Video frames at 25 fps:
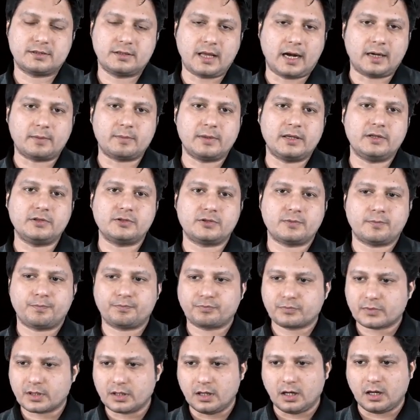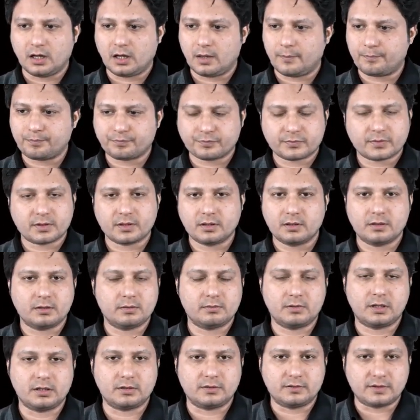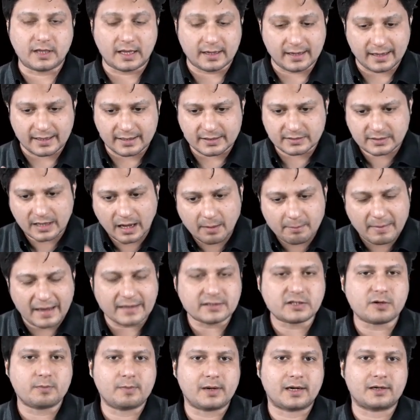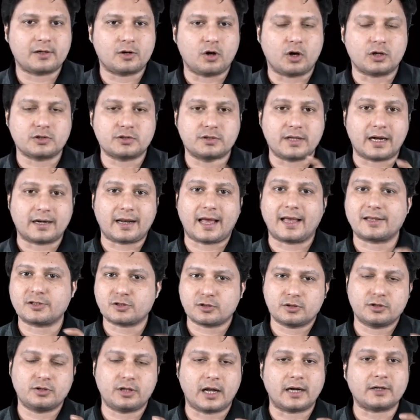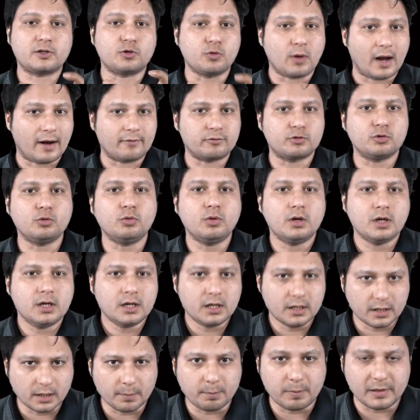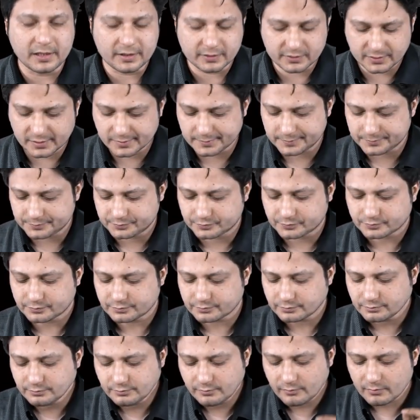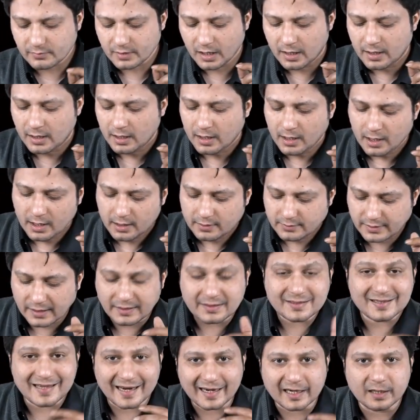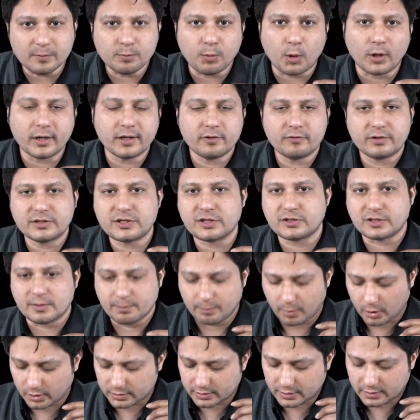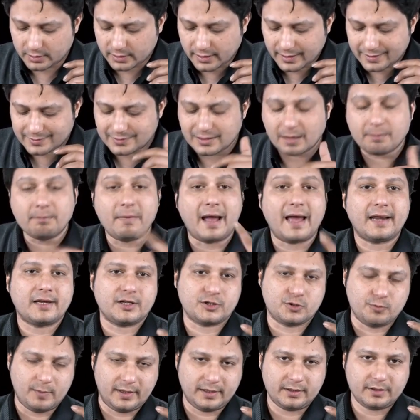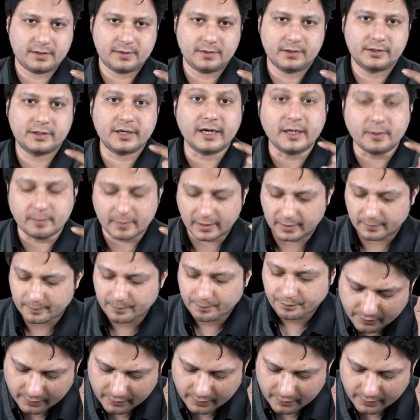That means there is a massive blood loss that you have to replace. Then second point which is important is the management, treatment.